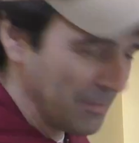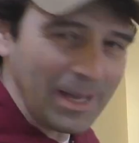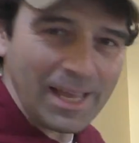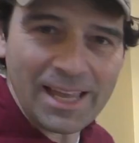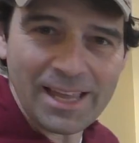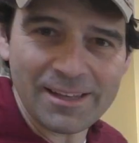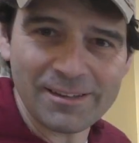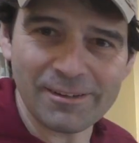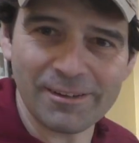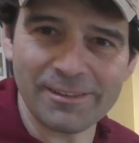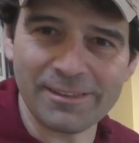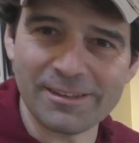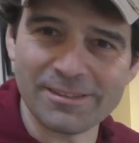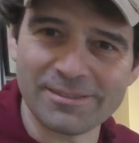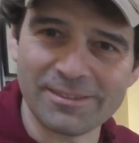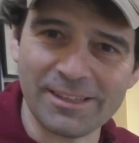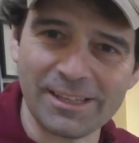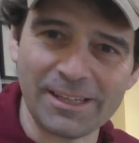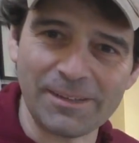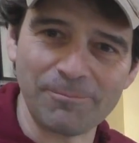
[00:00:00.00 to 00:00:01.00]
my hand on
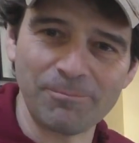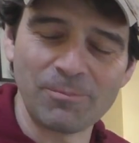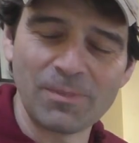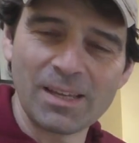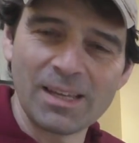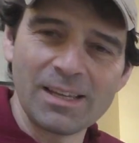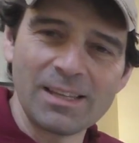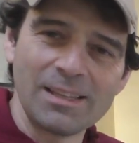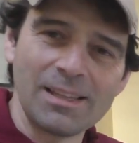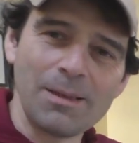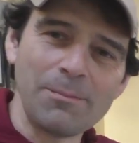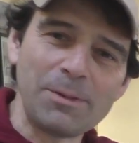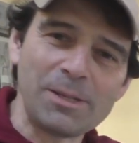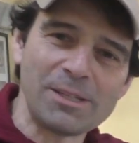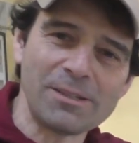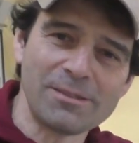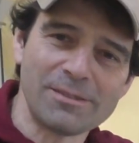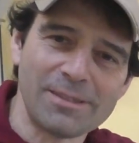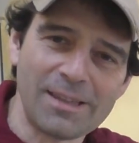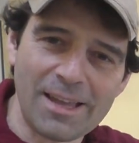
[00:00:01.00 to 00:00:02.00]
this thing. Let me
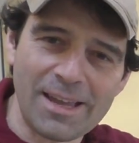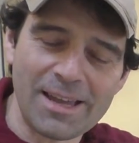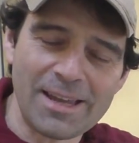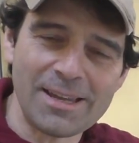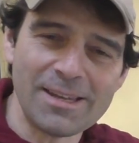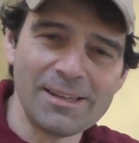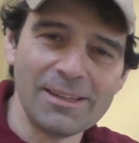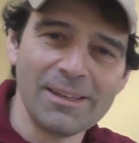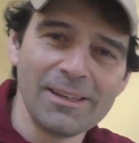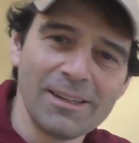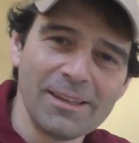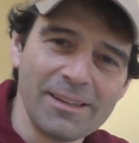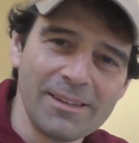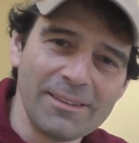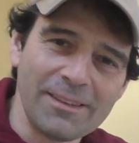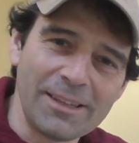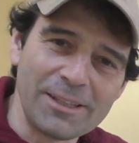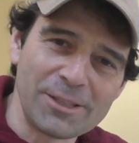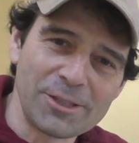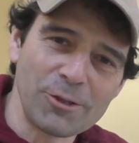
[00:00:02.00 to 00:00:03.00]
just say
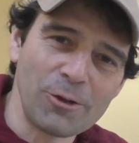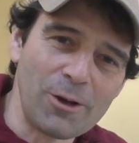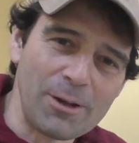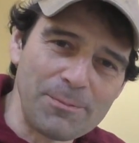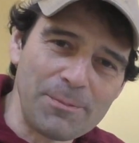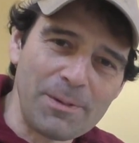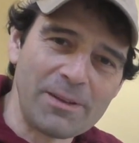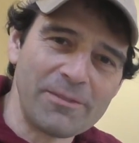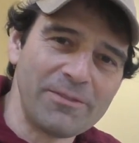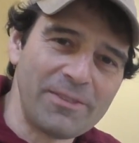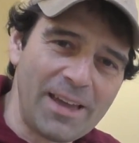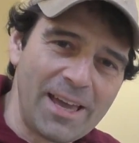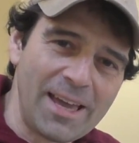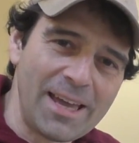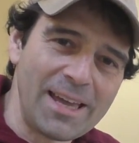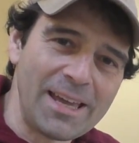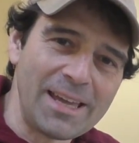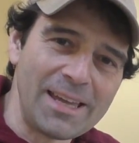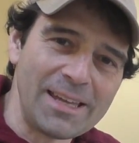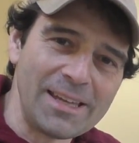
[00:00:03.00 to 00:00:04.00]
that Sean
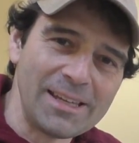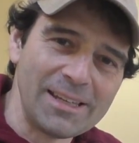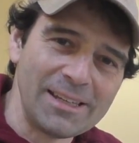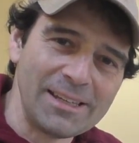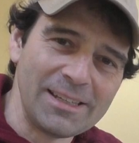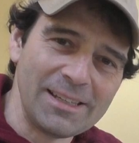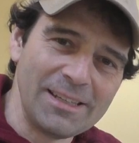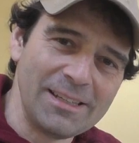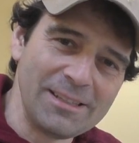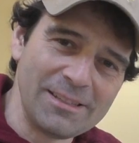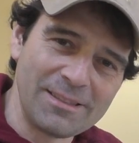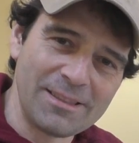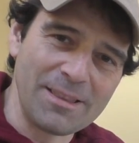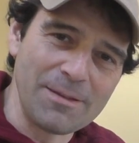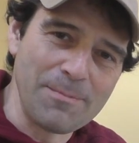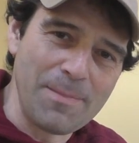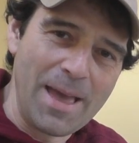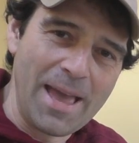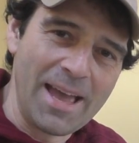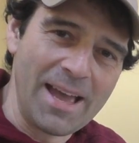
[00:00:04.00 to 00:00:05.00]
McVeigh is
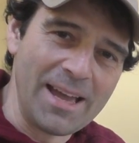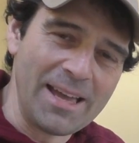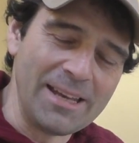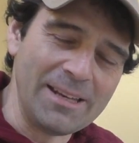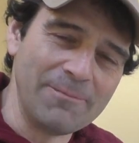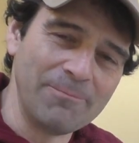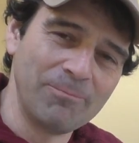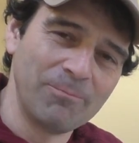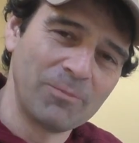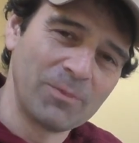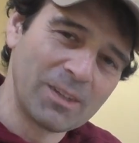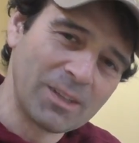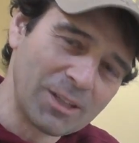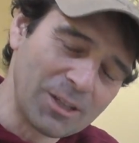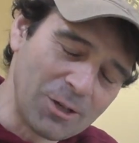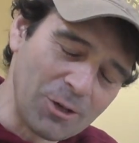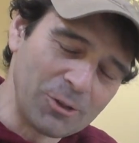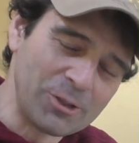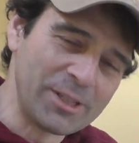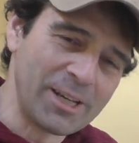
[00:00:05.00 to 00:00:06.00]
the man.
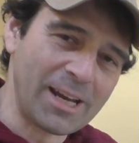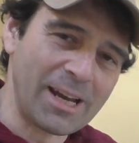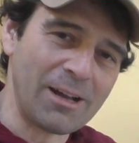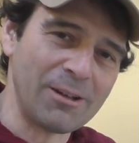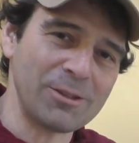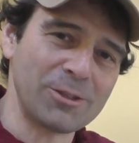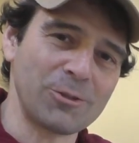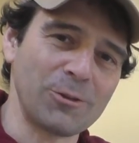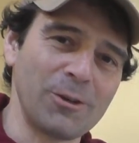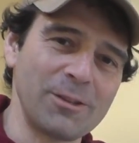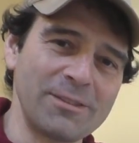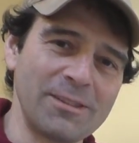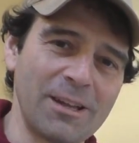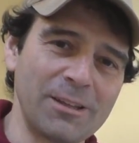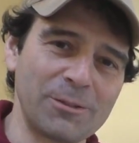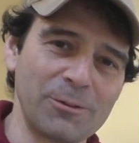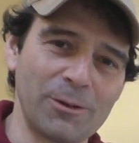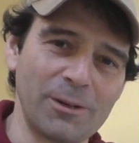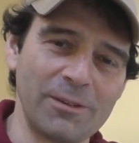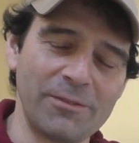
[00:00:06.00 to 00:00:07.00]
Go check out Sean's
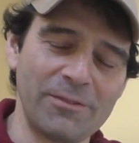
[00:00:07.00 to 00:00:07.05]
Outdoor